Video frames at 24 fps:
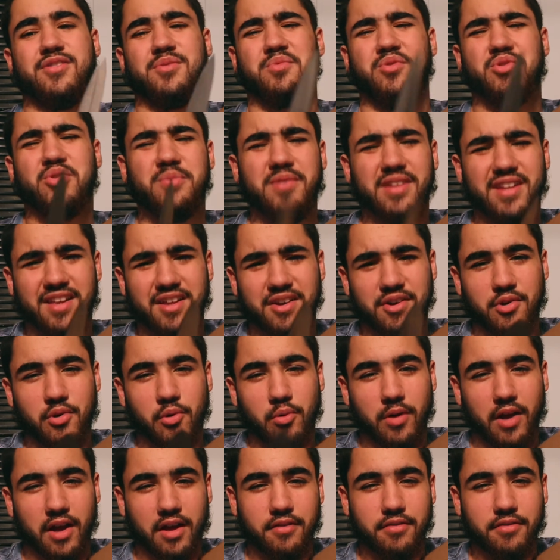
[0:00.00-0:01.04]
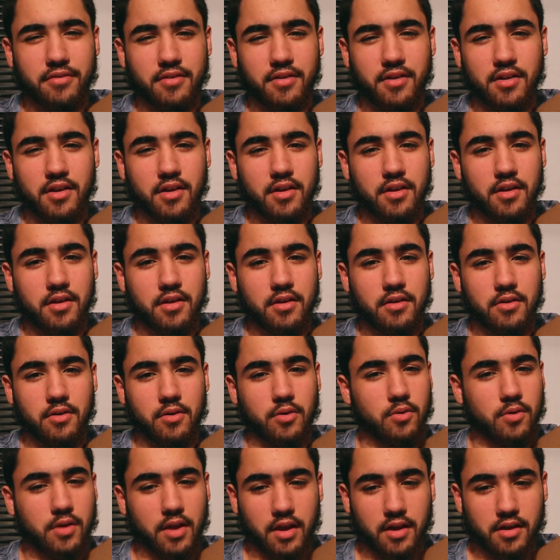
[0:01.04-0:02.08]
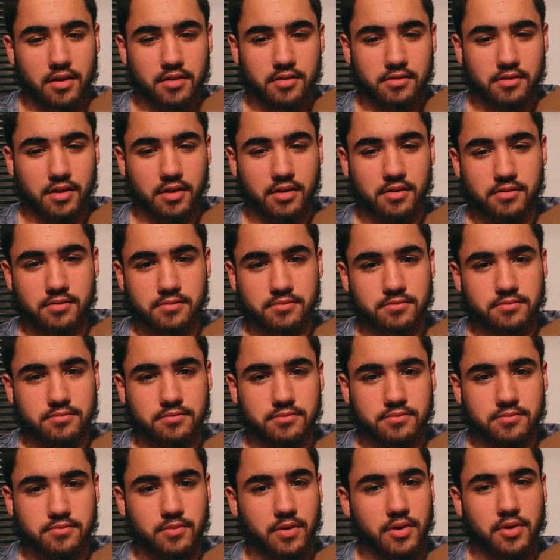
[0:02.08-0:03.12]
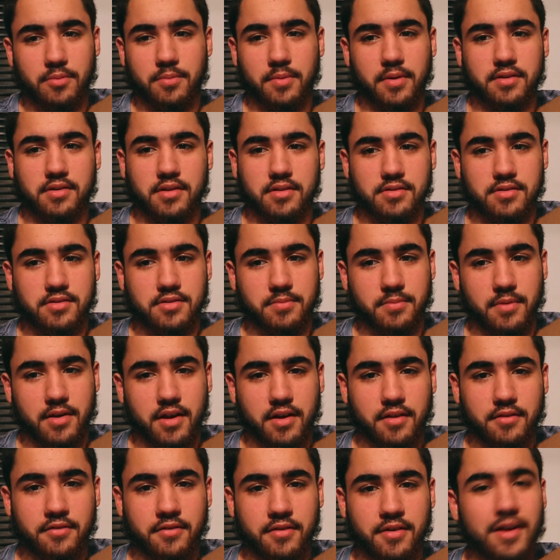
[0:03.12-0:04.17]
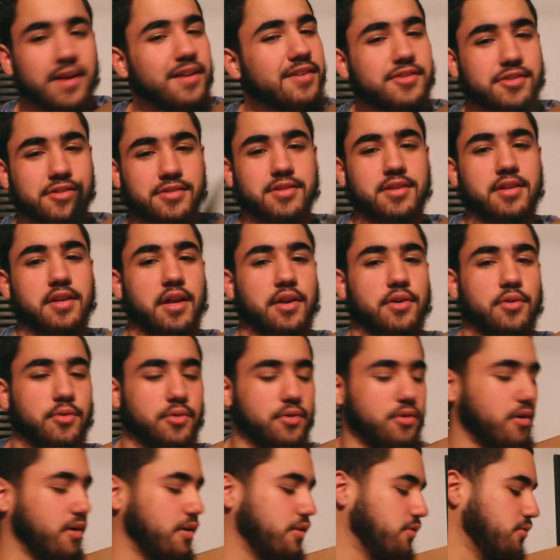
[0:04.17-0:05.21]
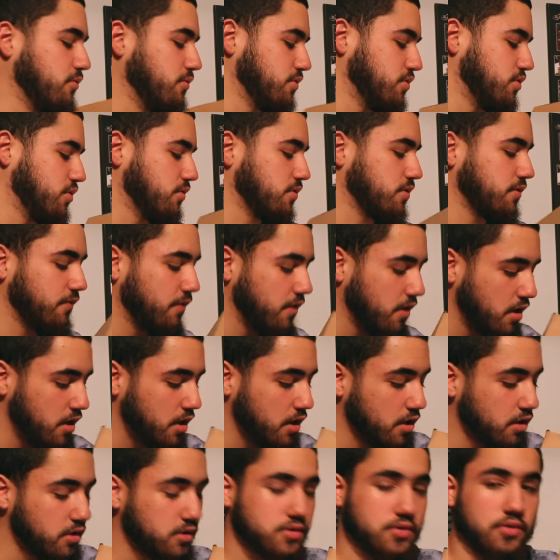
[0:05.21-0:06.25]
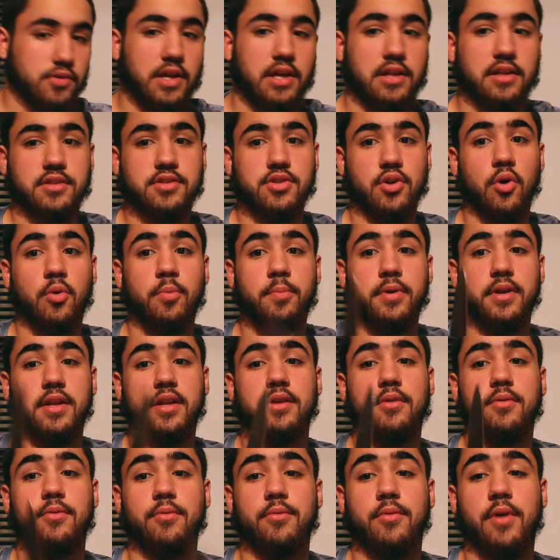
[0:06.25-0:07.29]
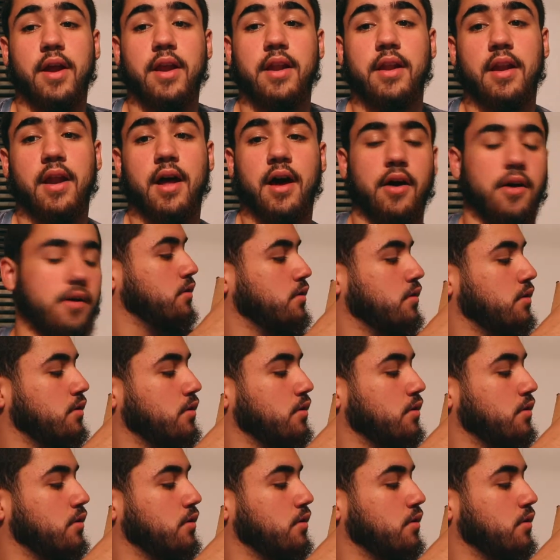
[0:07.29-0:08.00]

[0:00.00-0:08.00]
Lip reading: Someone told me to get a new knife. Okay, like, why do you pay attention to my knife? Just kidding, I know you are, I knew it was Joseph. So yeah, let's open it right now.